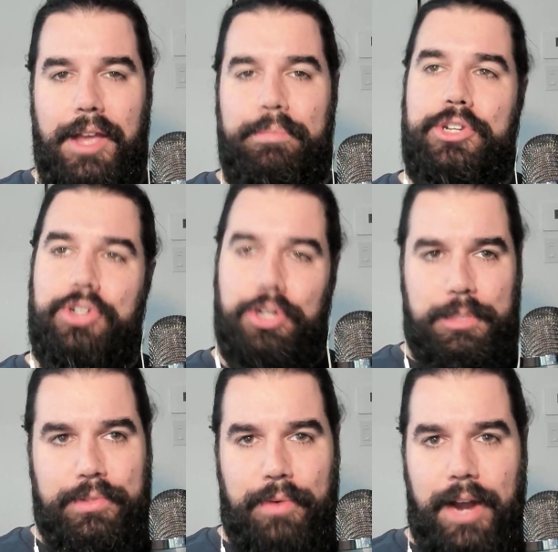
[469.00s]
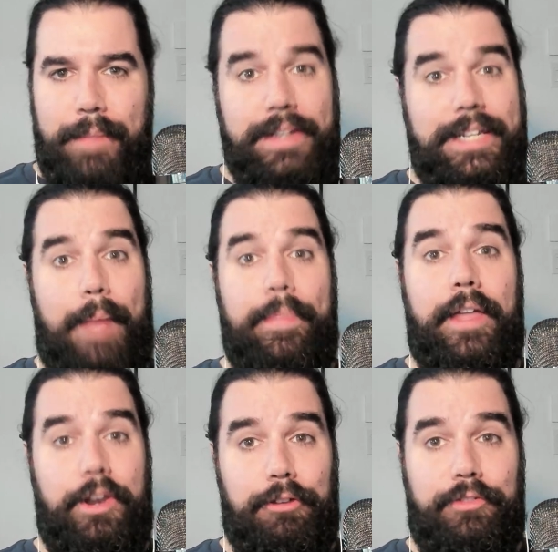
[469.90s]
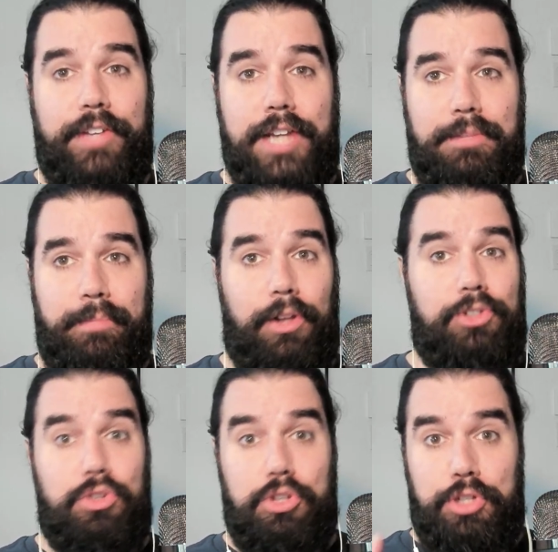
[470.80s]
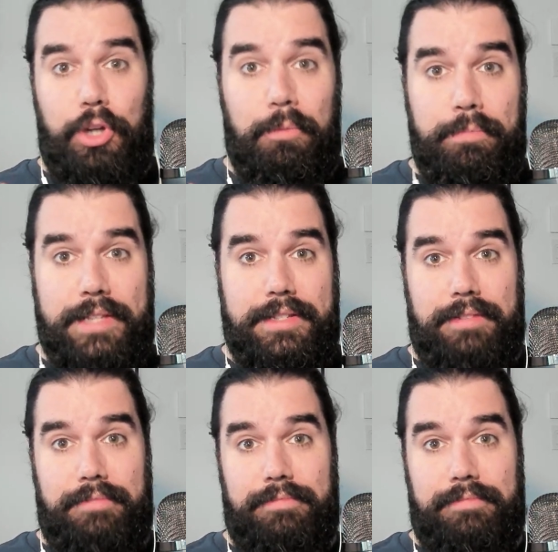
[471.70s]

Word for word: Be sure to subscribe and tap that notification bell so you don't miss it.